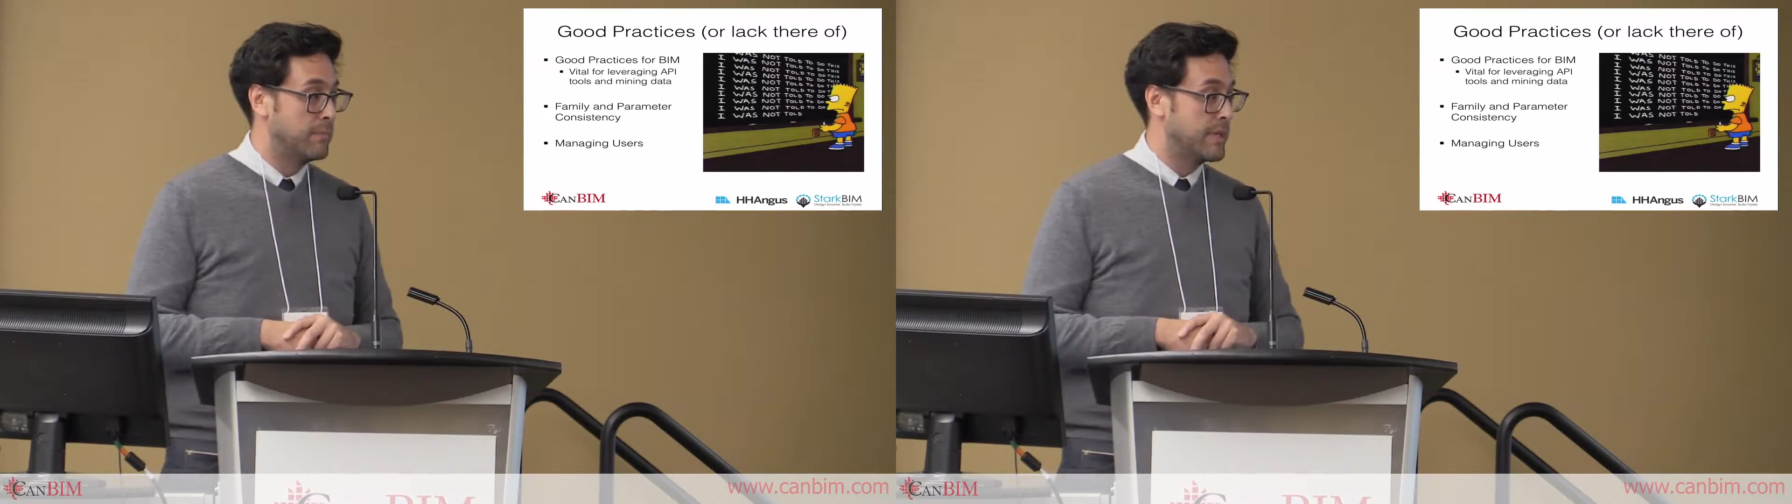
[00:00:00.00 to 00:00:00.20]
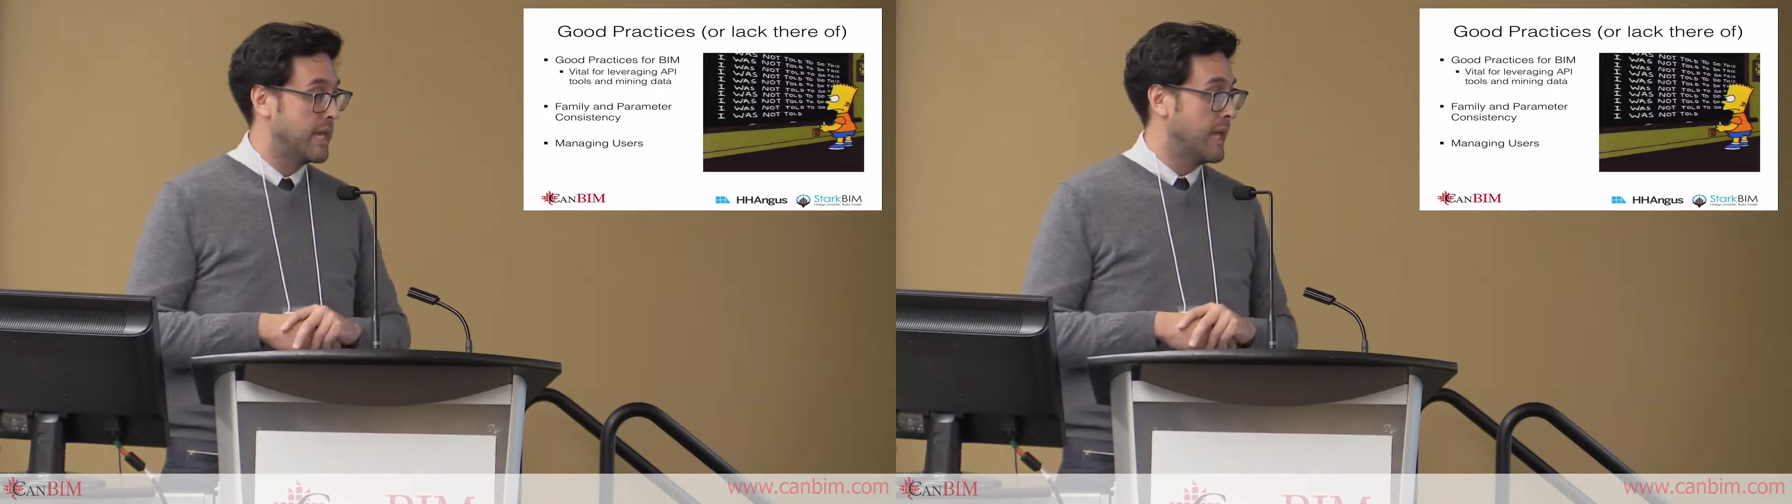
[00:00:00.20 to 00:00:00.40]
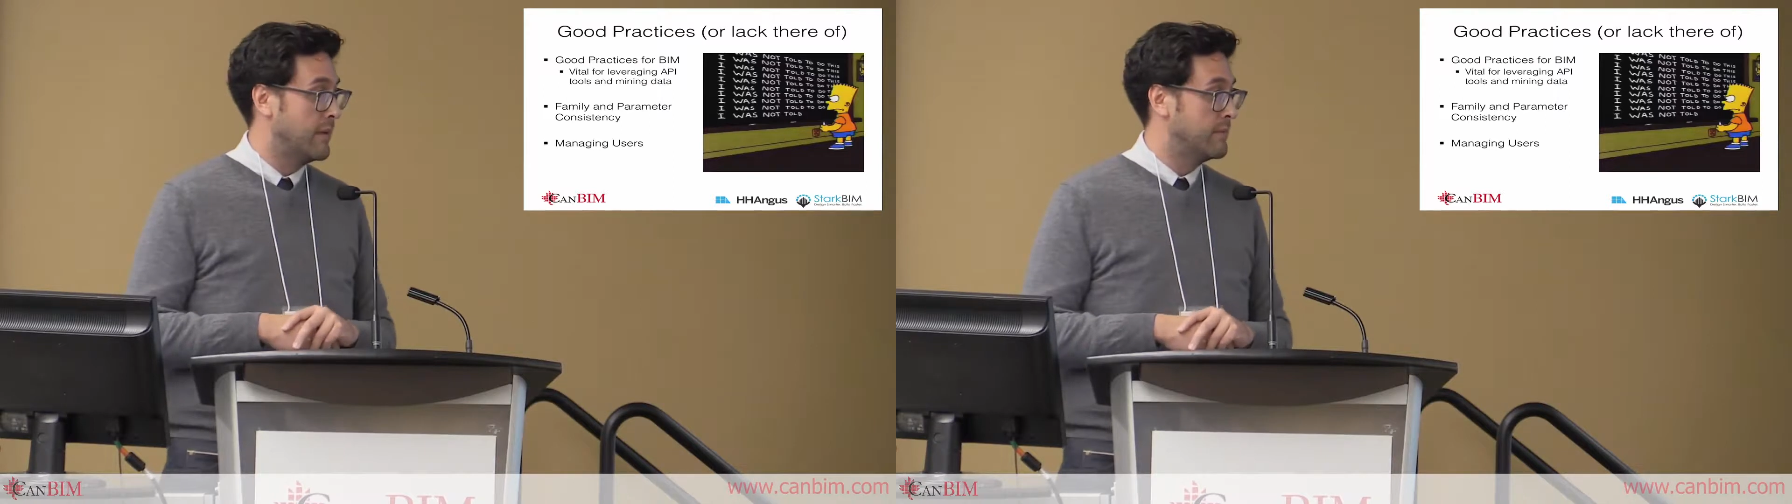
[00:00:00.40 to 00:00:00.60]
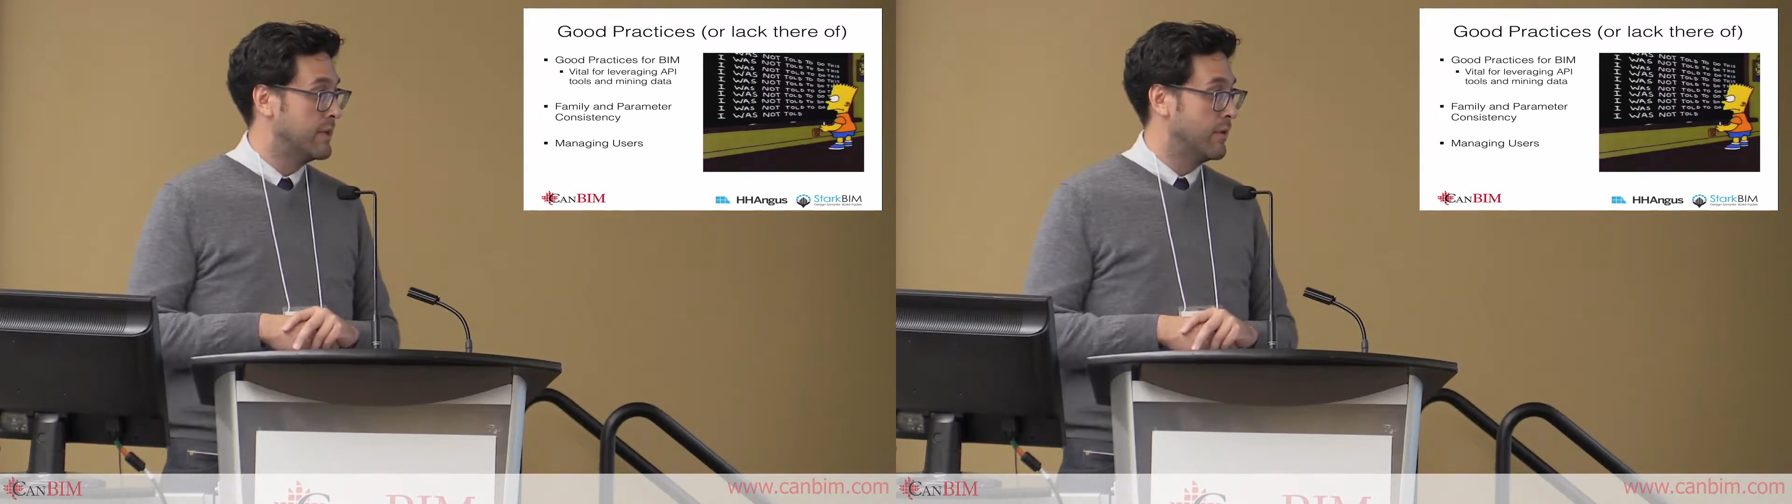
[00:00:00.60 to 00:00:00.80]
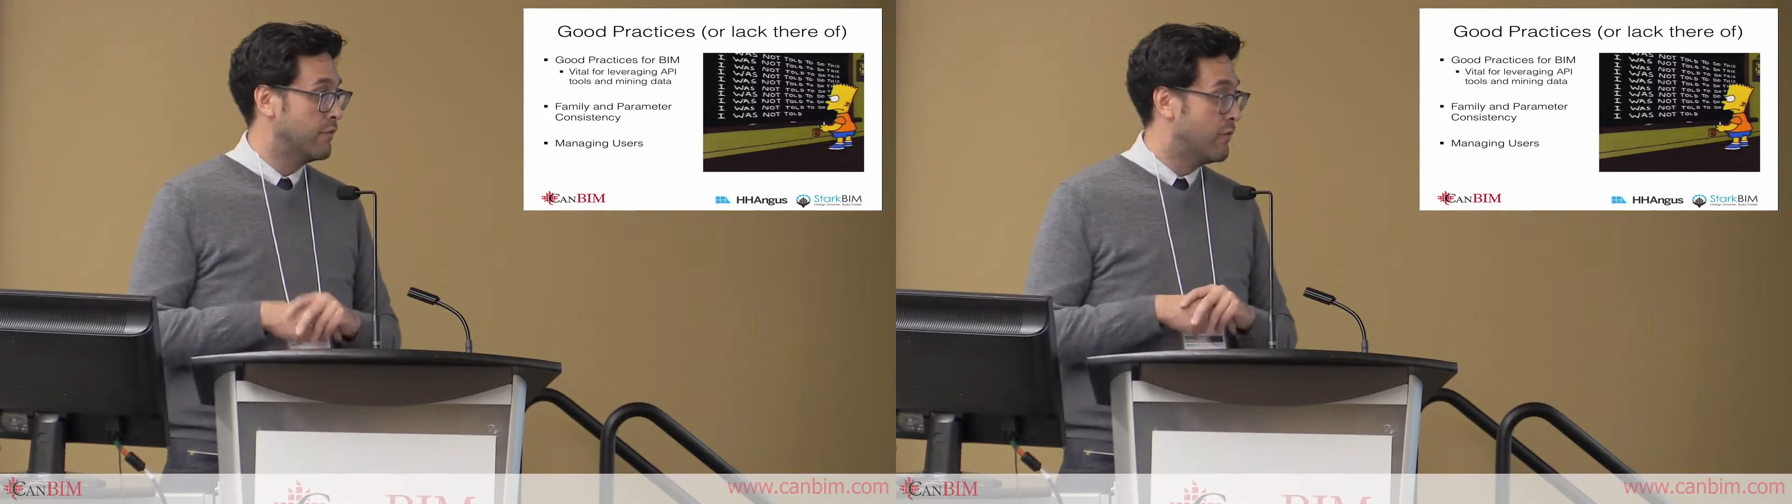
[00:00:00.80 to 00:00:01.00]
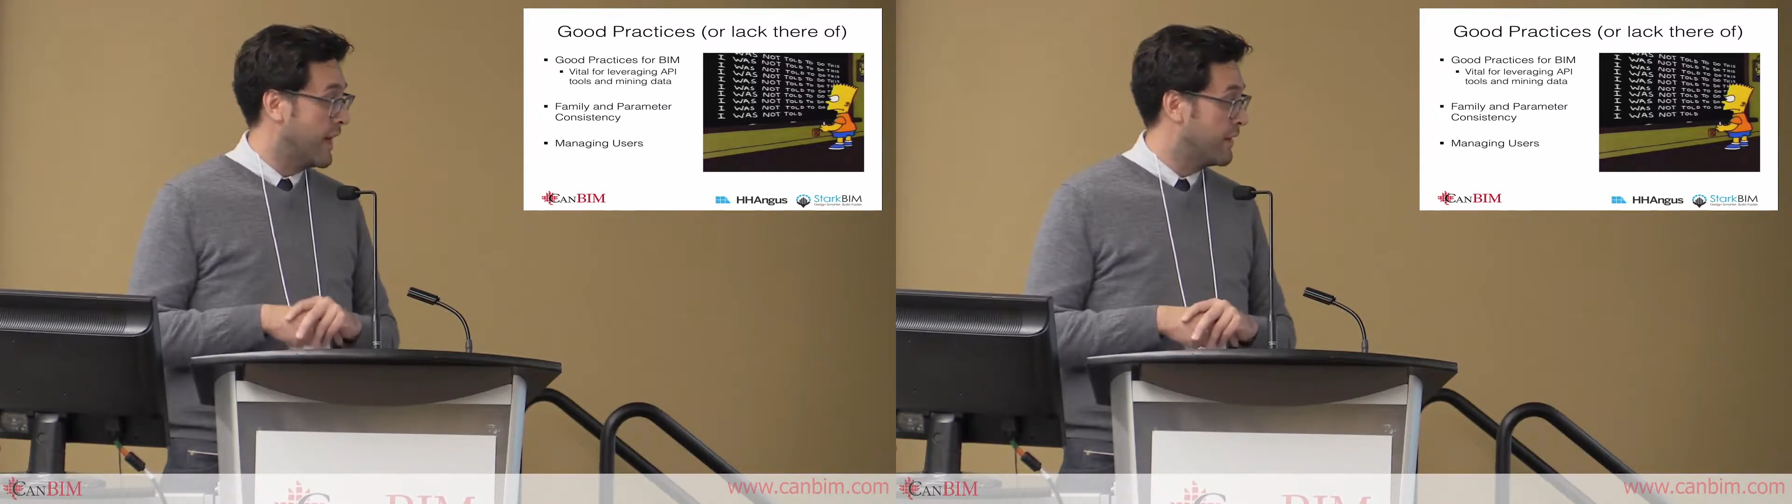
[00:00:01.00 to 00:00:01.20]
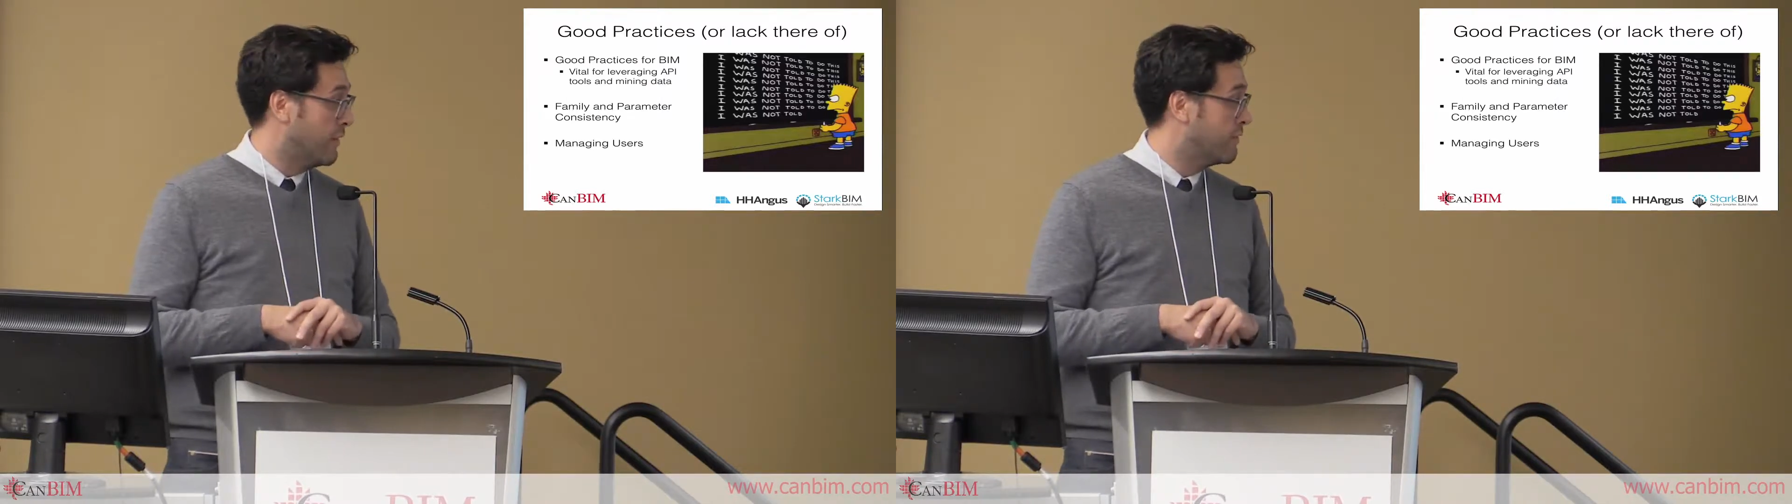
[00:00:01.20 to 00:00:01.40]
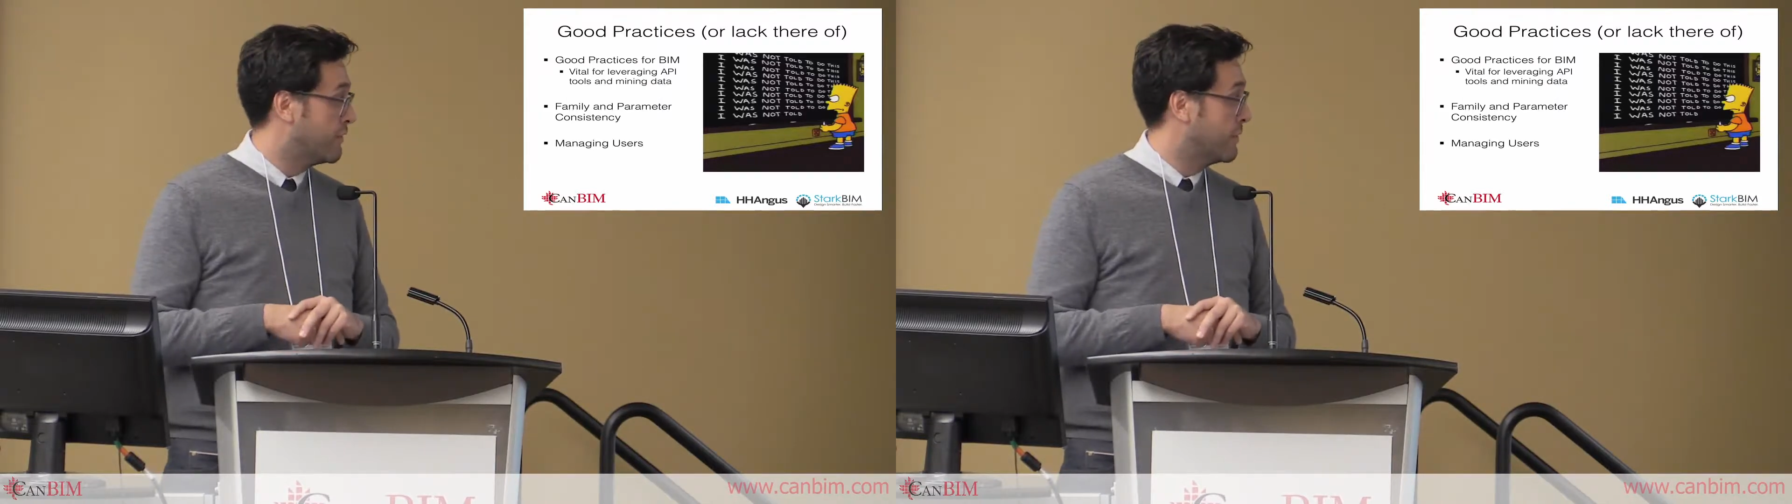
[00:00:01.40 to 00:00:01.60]
became,
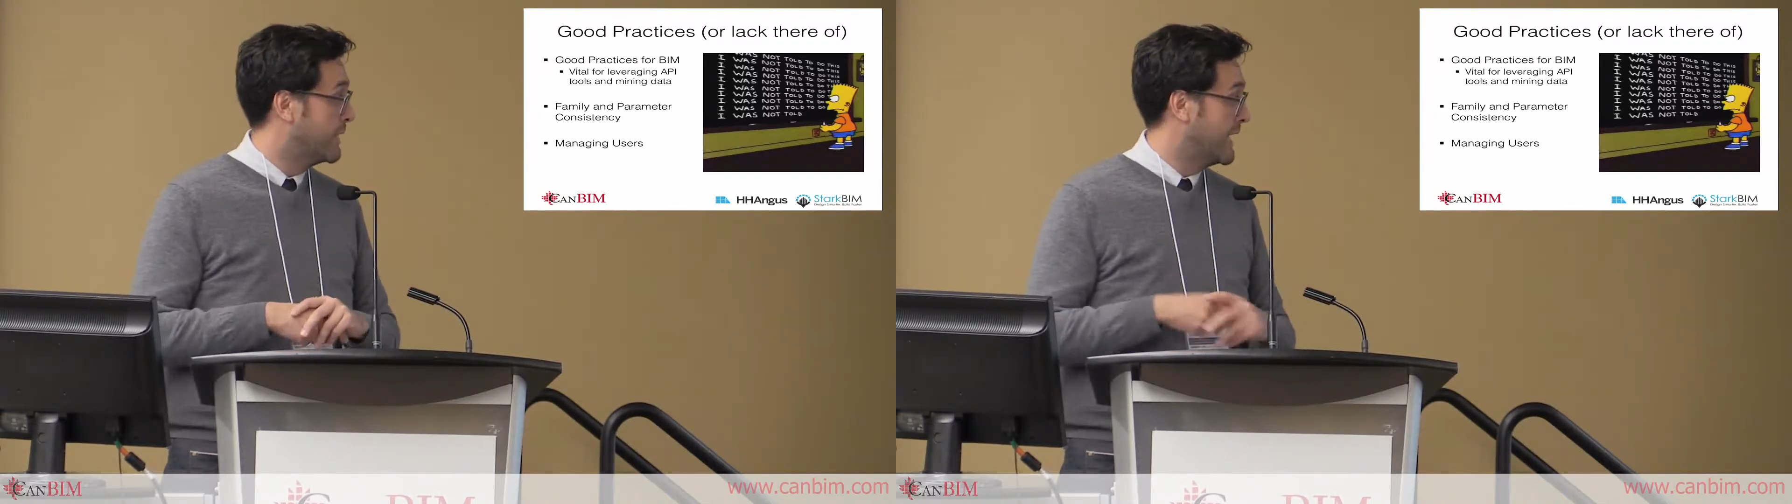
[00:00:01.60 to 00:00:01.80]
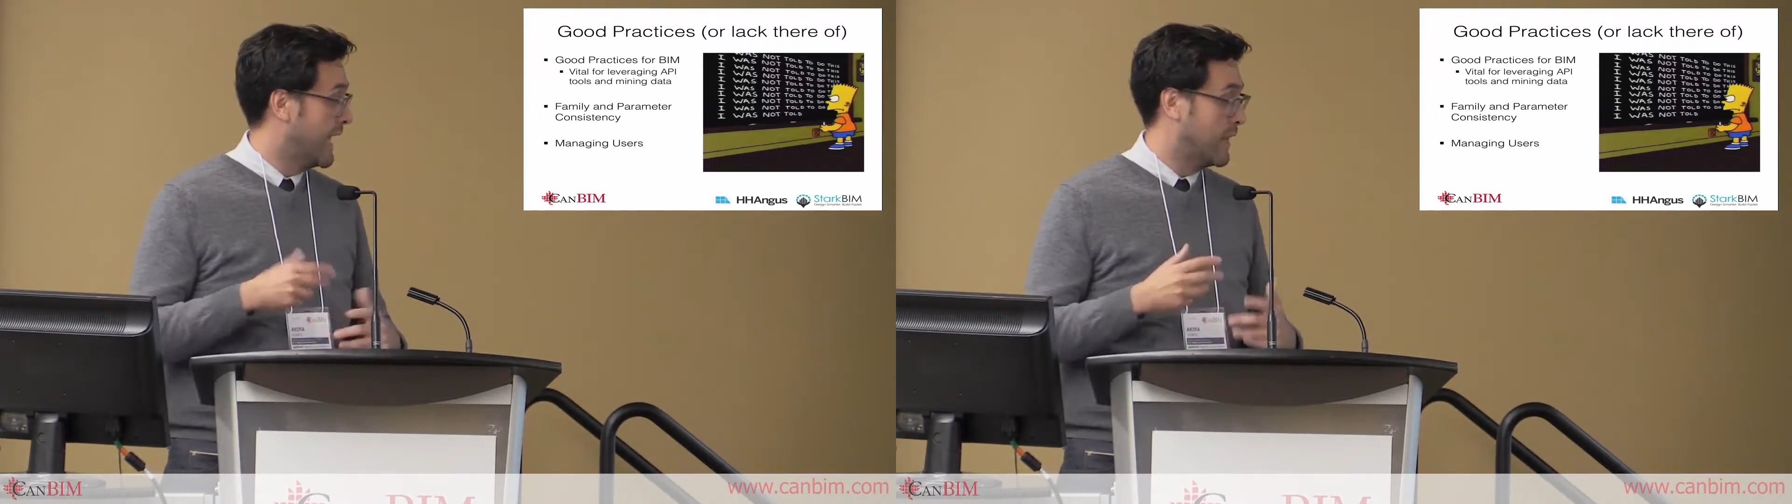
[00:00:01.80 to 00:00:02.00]
vital for being